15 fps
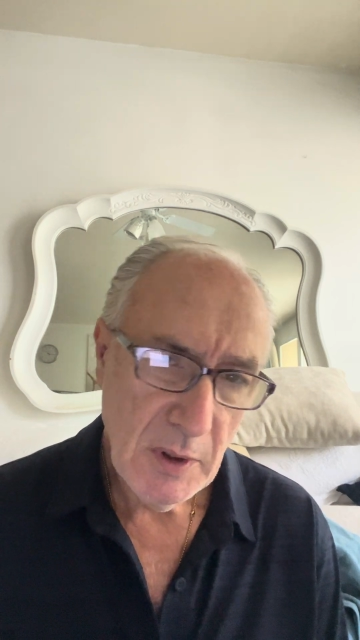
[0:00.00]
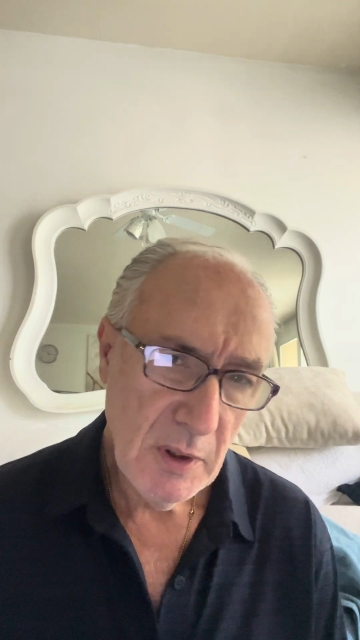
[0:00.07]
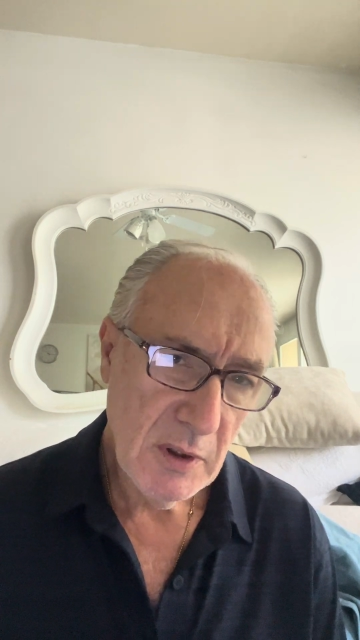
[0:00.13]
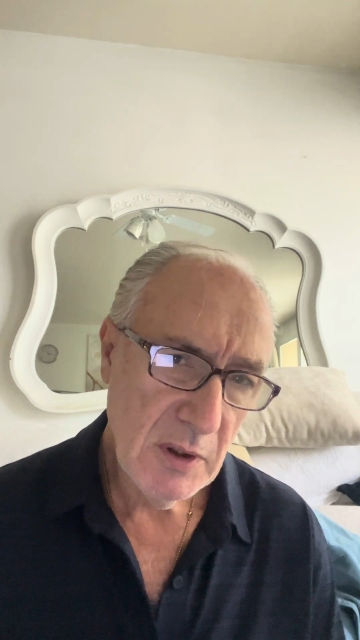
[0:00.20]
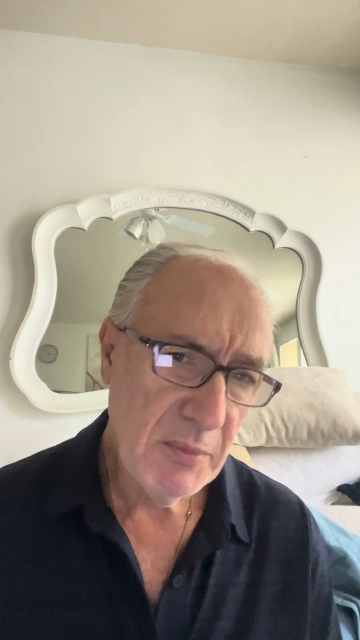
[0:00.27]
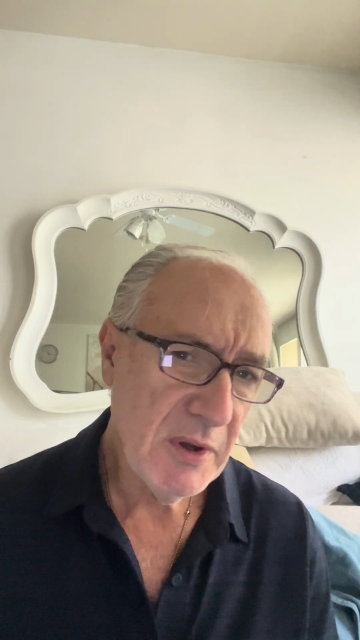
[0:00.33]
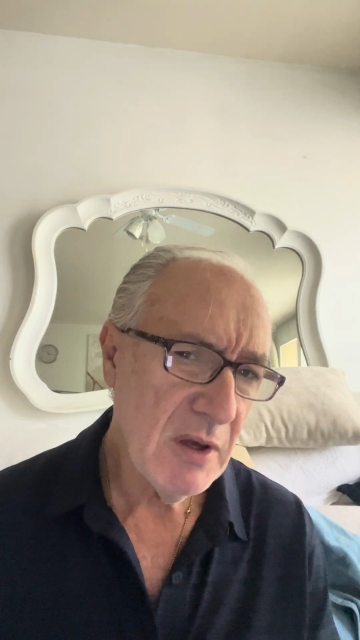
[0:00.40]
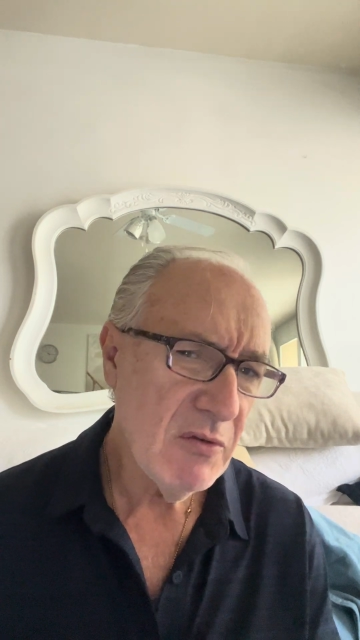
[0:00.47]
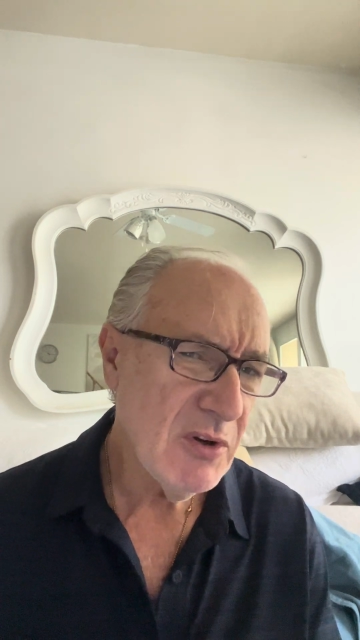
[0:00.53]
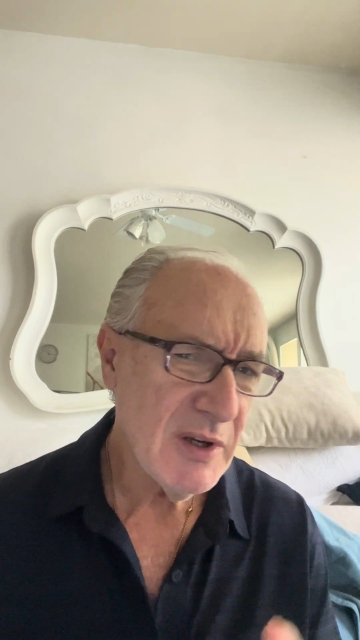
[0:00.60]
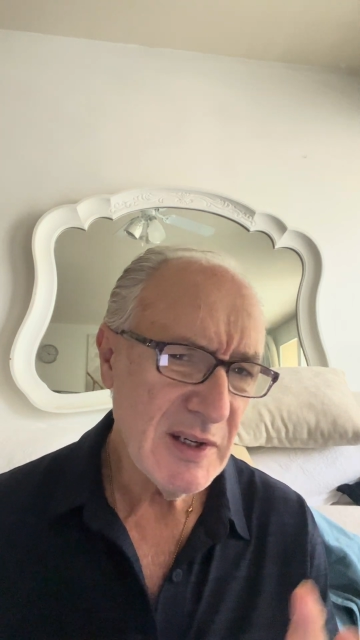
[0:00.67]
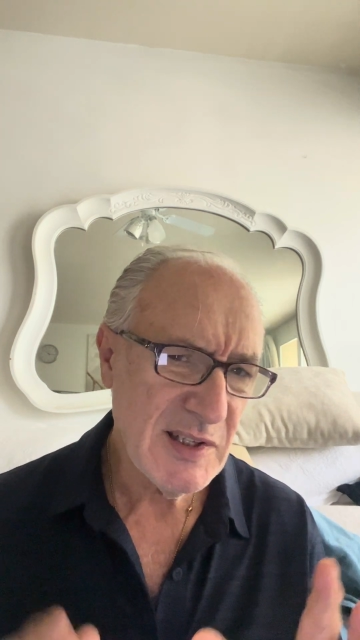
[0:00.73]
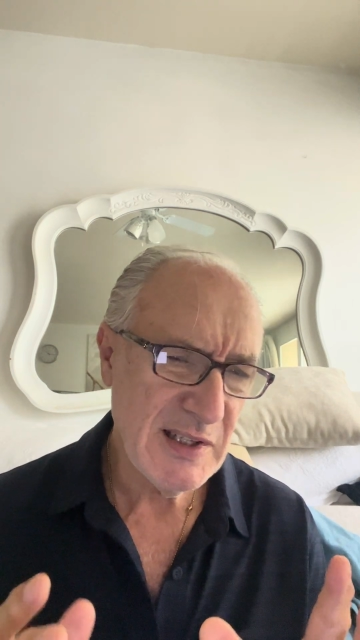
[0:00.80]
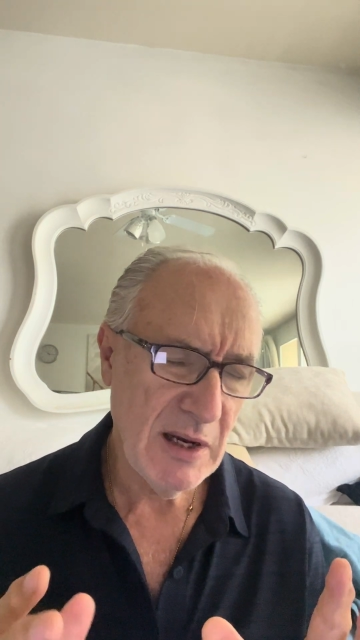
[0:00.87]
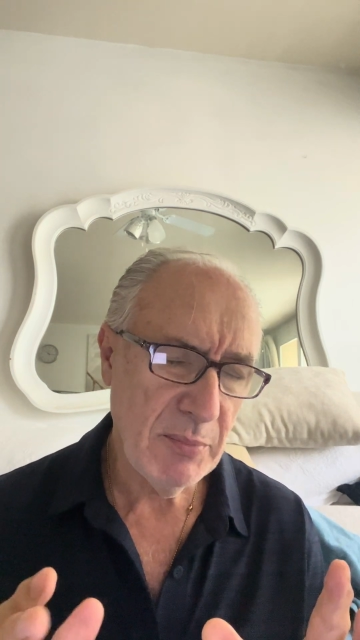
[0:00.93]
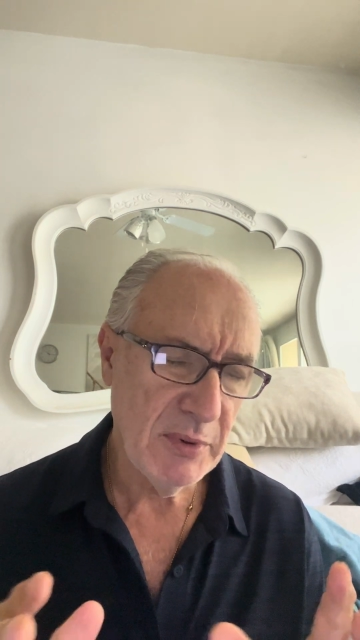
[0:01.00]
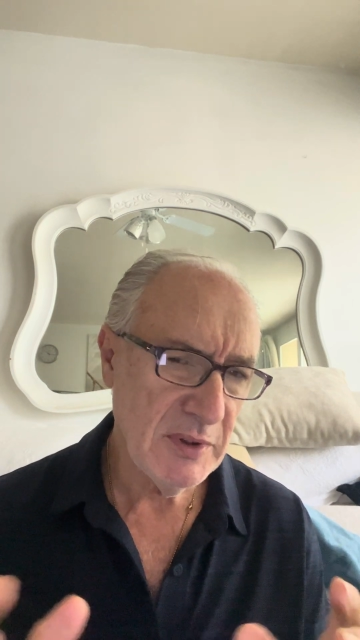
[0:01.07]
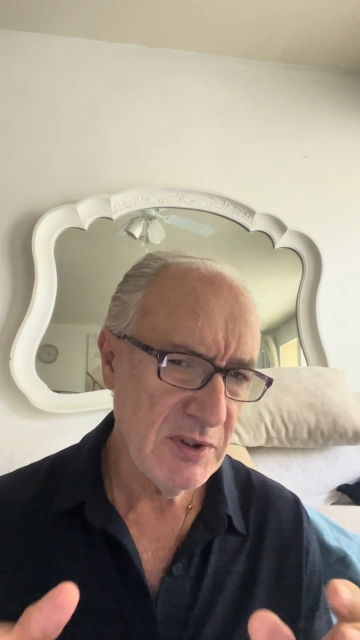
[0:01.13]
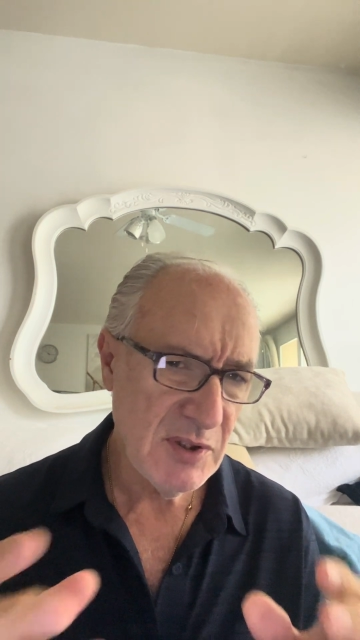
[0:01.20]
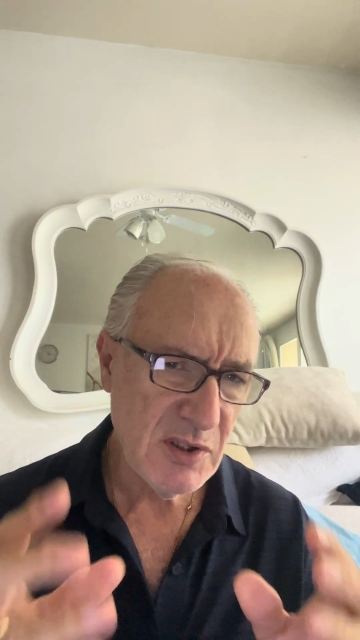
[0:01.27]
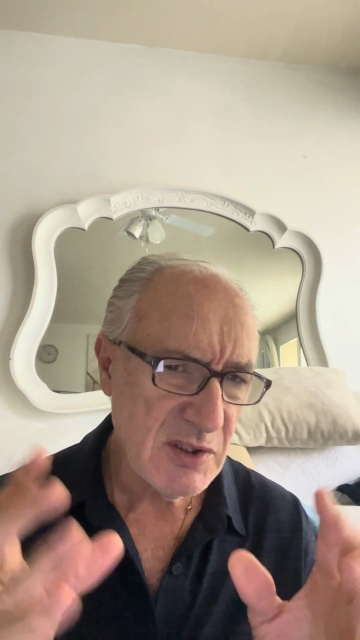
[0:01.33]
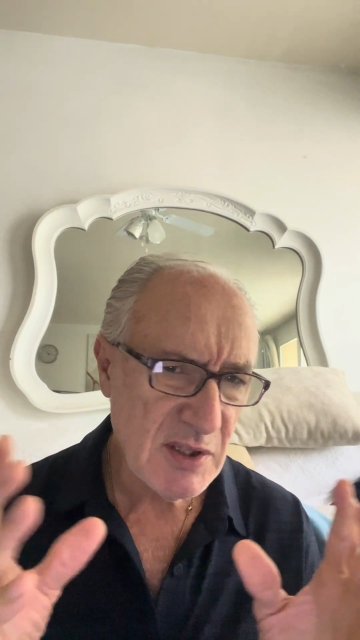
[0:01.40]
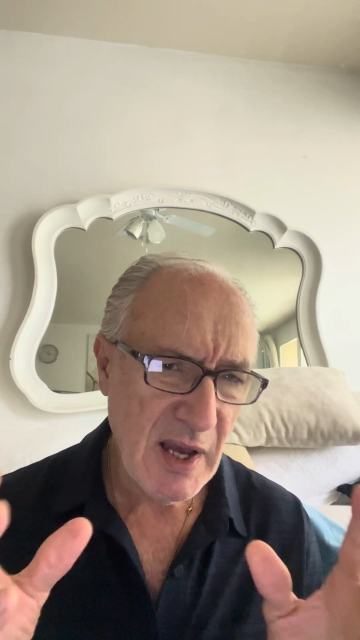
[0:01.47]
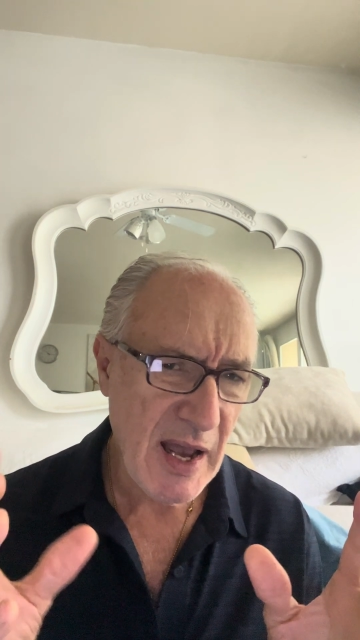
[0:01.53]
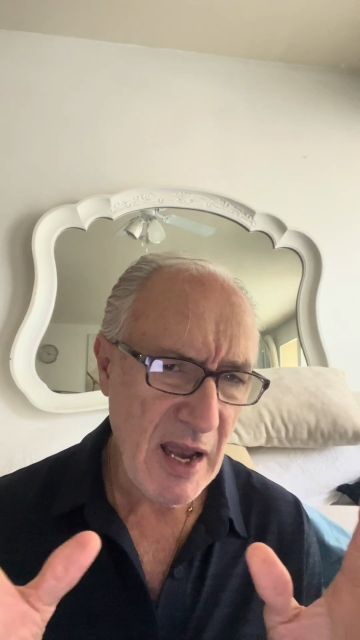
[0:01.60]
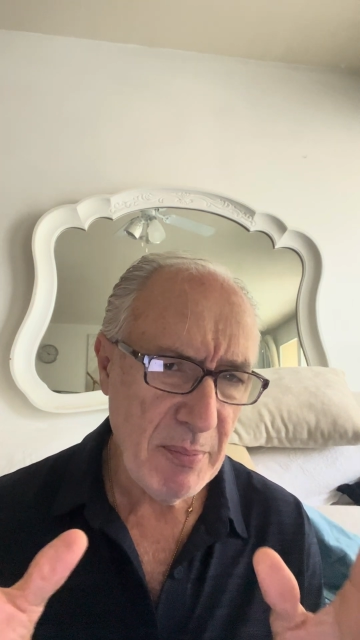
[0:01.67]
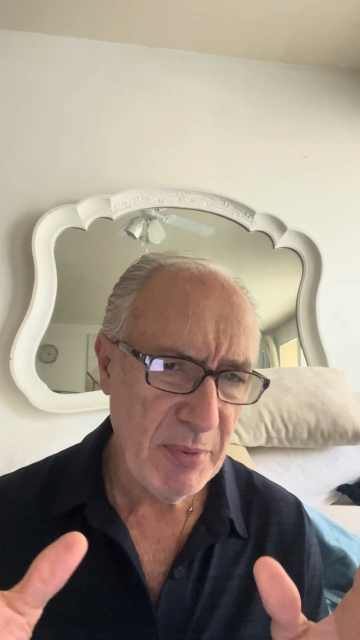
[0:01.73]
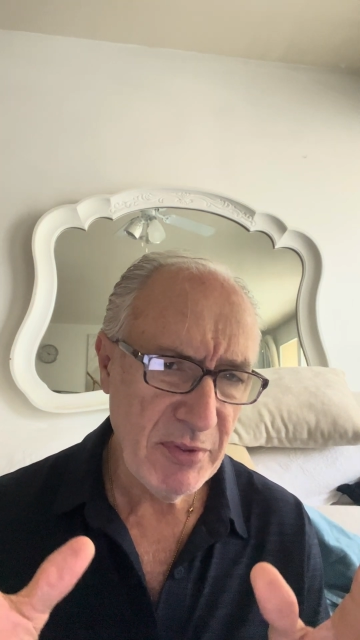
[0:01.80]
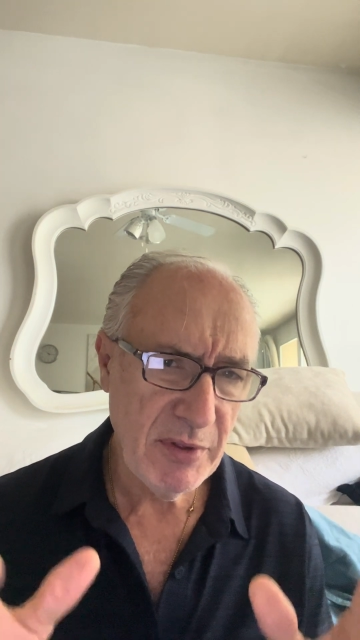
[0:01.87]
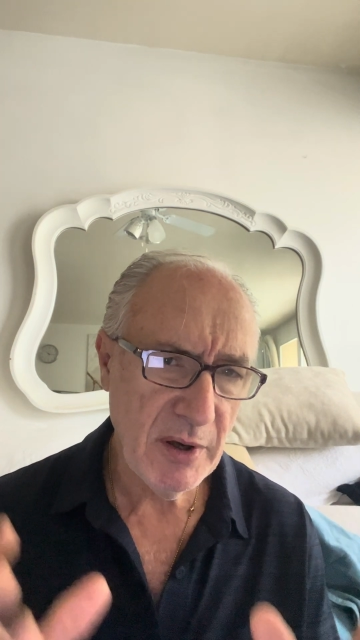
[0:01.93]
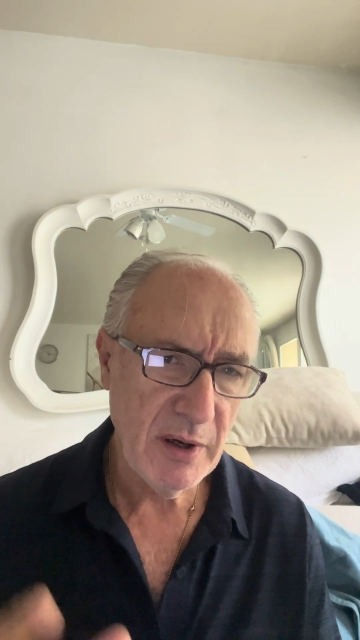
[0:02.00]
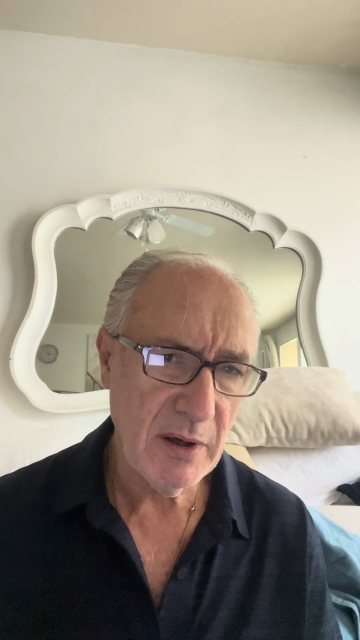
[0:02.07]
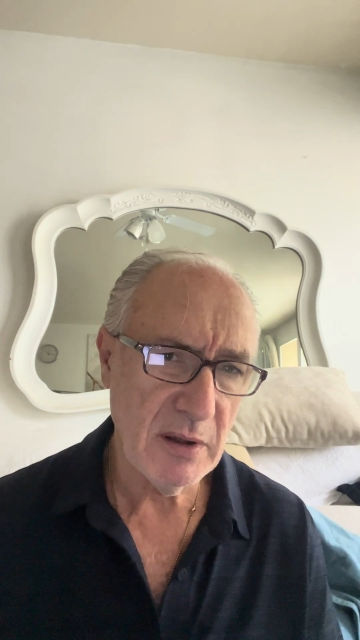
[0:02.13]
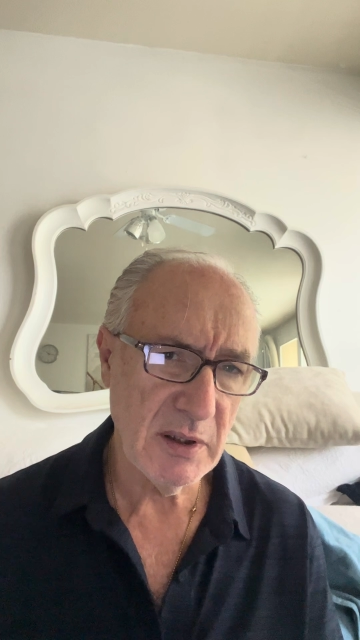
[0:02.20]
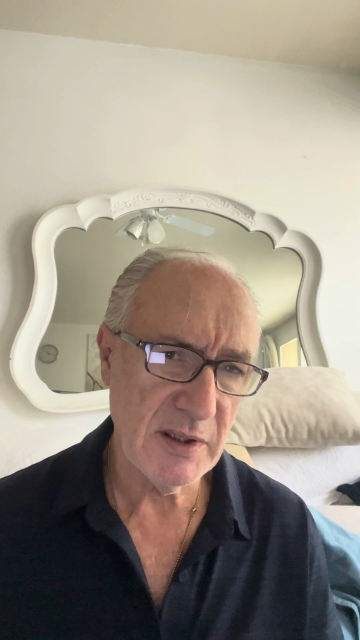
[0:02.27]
Let me give you an example. This is a hypothetical